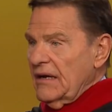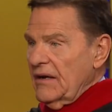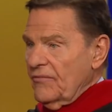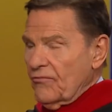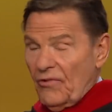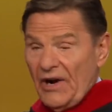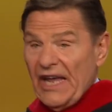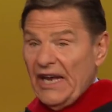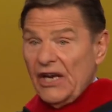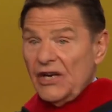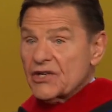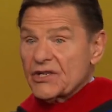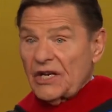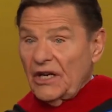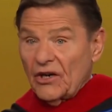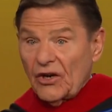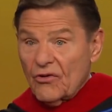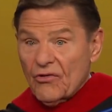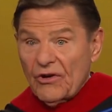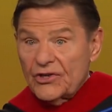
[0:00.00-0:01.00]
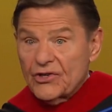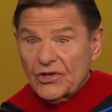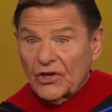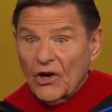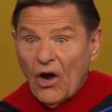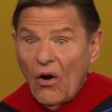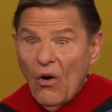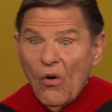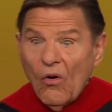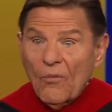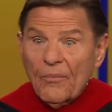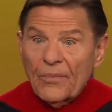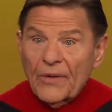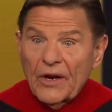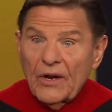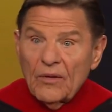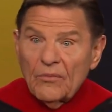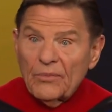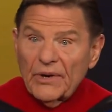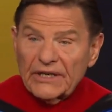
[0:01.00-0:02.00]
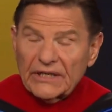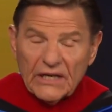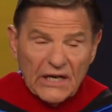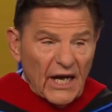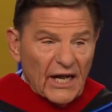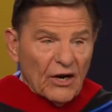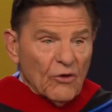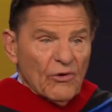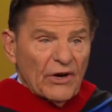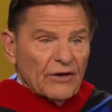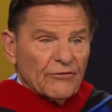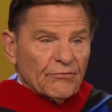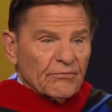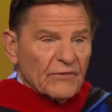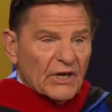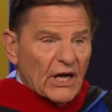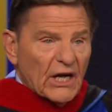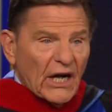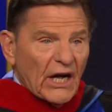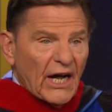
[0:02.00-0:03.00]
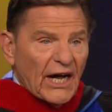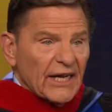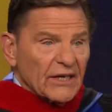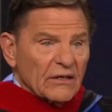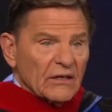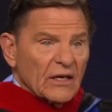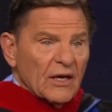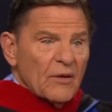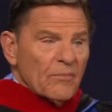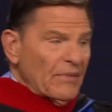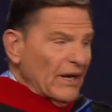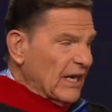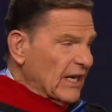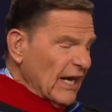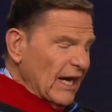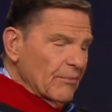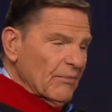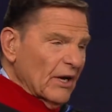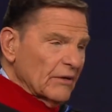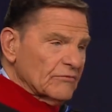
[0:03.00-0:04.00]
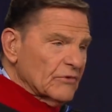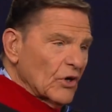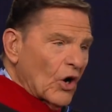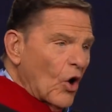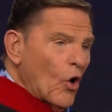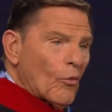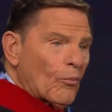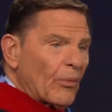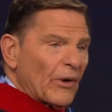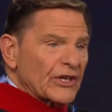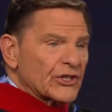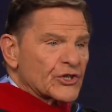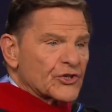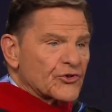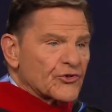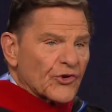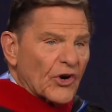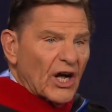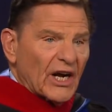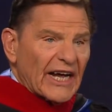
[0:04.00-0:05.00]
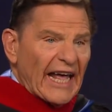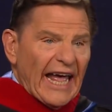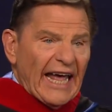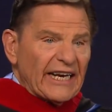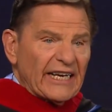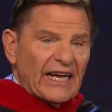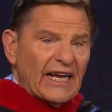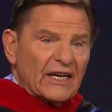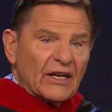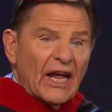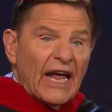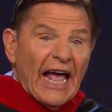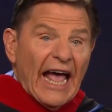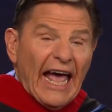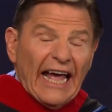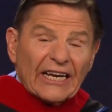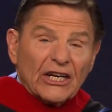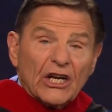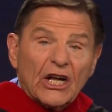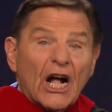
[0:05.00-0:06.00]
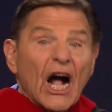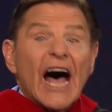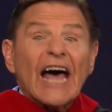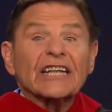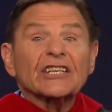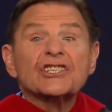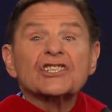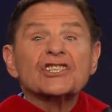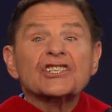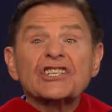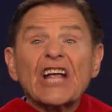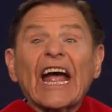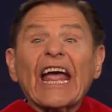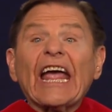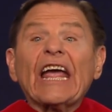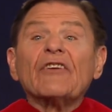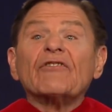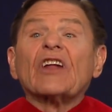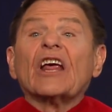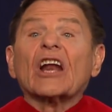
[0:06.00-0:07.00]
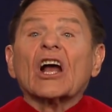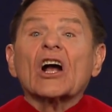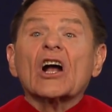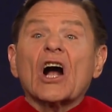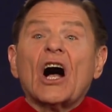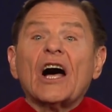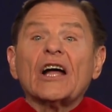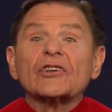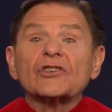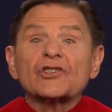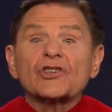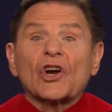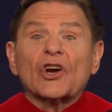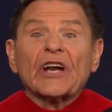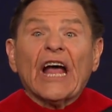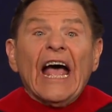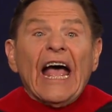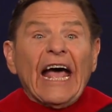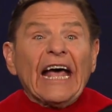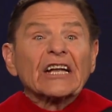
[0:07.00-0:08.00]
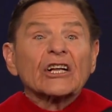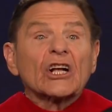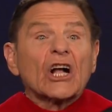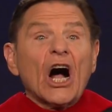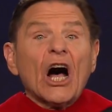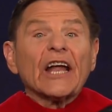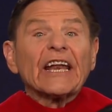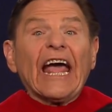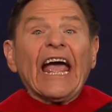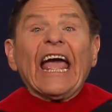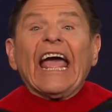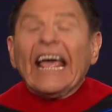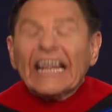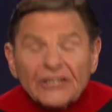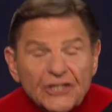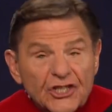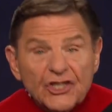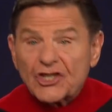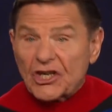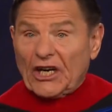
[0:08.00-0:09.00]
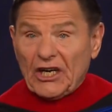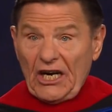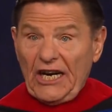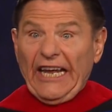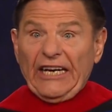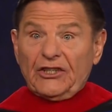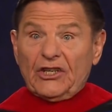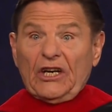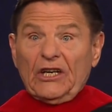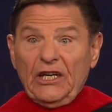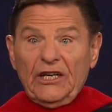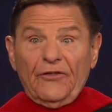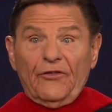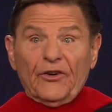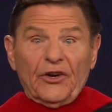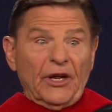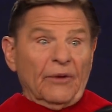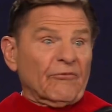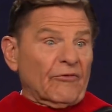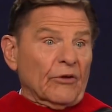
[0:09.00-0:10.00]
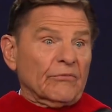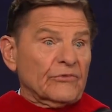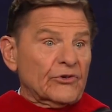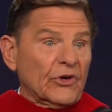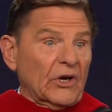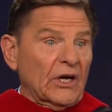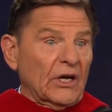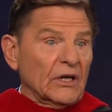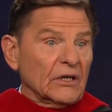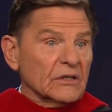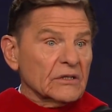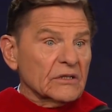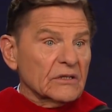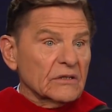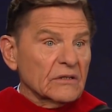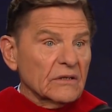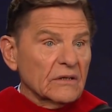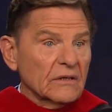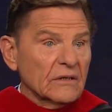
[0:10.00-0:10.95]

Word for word: raised in a Christian home, but got away from God, became a hopeless drug addict, and got saved in a concert, and God instantly delivered him from drugs.